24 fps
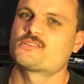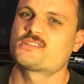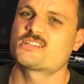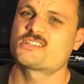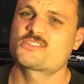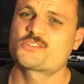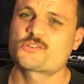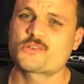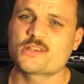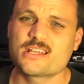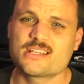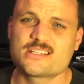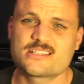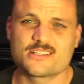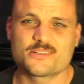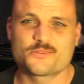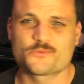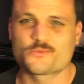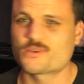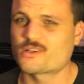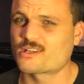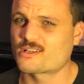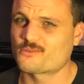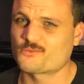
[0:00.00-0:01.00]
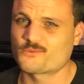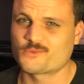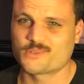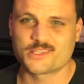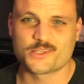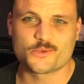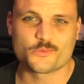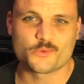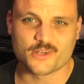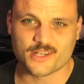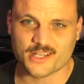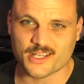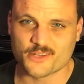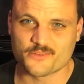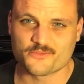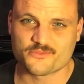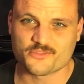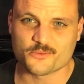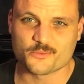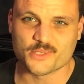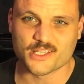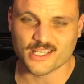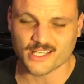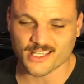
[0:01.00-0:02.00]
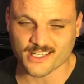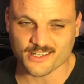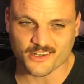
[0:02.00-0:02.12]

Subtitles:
this trade didn't really work out for me.